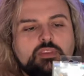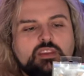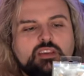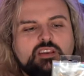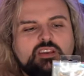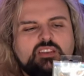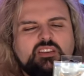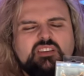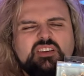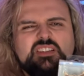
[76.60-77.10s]

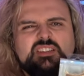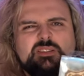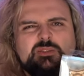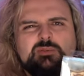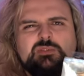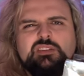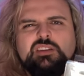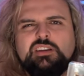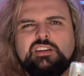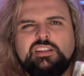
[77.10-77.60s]
nice
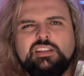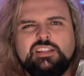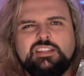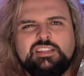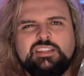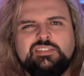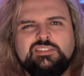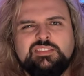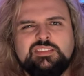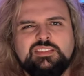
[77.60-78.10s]

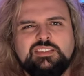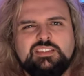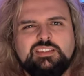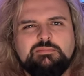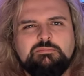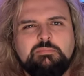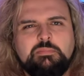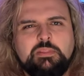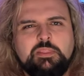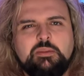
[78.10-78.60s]
alternative to
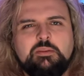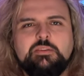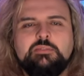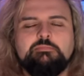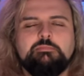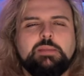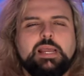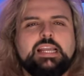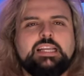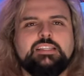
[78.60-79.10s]
the
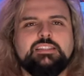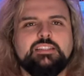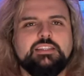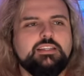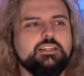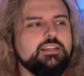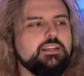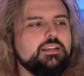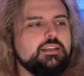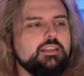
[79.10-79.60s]

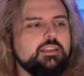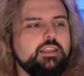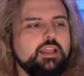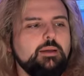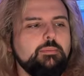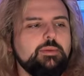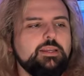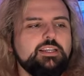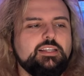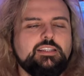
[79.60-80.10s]
basic
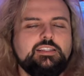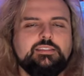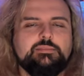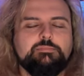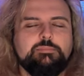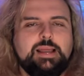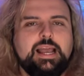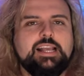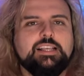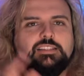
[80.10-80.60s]
dummies,
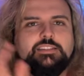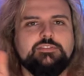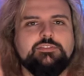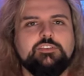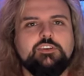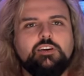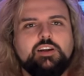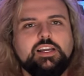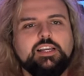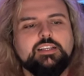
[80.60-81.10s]

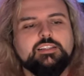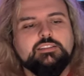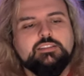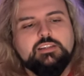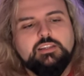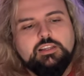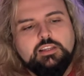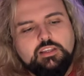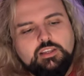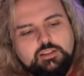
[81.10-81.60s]
pacifiers
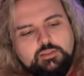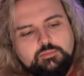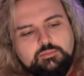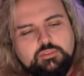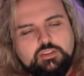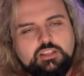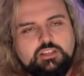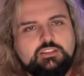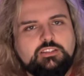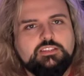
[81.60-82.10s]

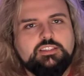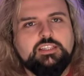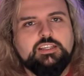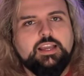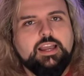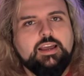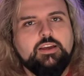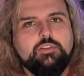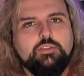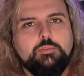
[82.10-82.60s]
that you see
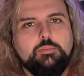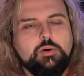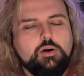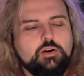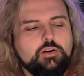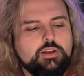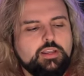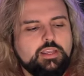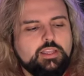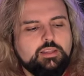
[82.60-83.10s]
out on the
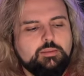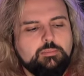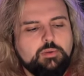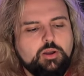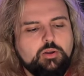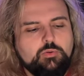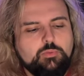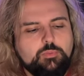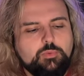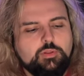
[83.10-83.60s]
market at the
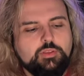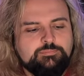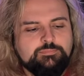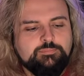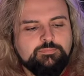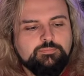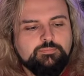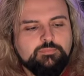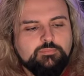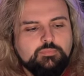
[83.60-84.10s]

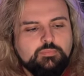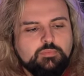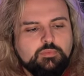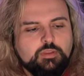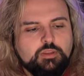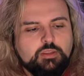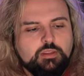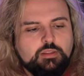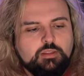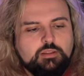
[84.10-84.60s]
moment.
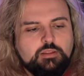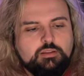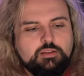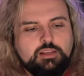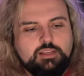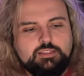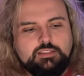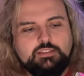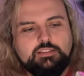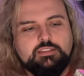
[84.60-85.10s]

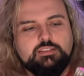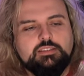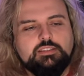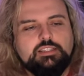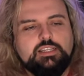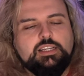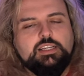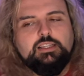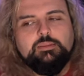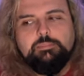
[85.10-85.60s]
As you can
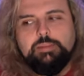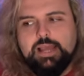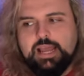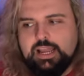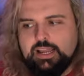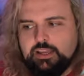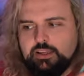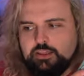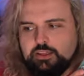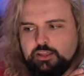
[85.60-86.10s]
see, the
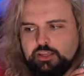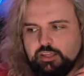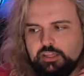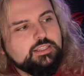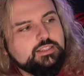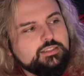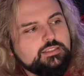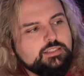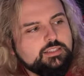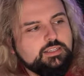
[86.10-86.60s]

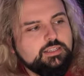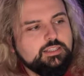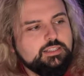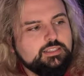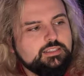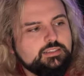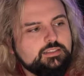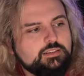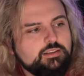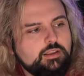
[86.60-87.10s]
packaging
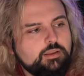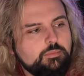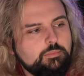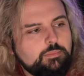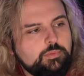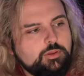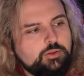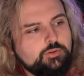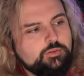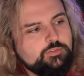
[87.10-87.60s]
is
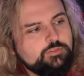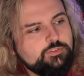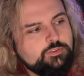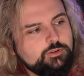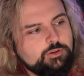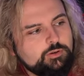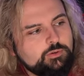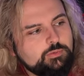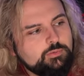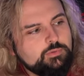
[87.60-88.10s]

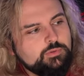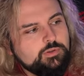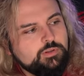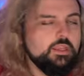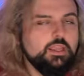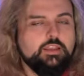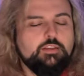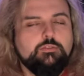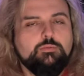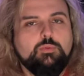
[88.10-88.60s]
beautiful.
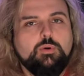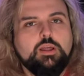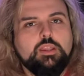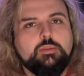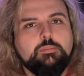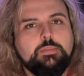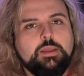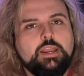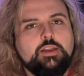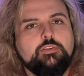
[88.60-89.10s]
They've won the
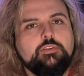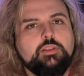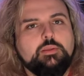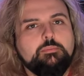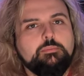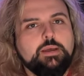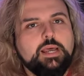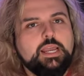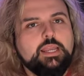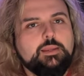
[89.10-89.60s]
parent
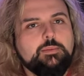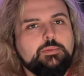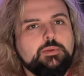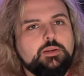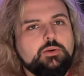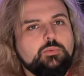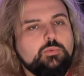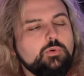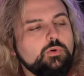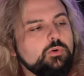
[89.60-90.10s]
and baby
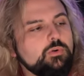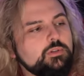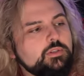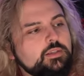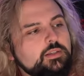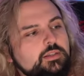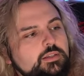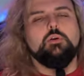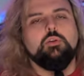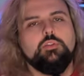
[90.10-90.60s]
award
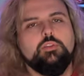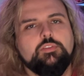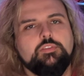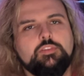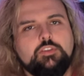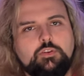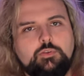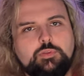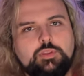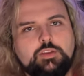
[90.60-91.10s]
on the
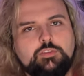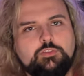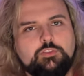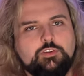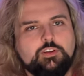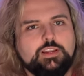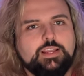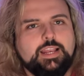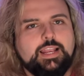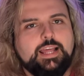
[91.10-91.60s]
two
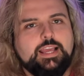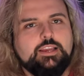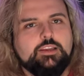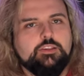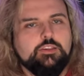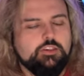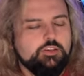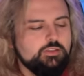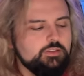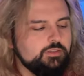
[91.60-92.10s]
different
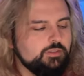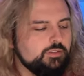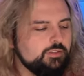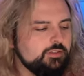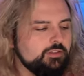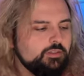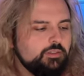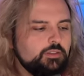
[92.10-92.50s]
collections.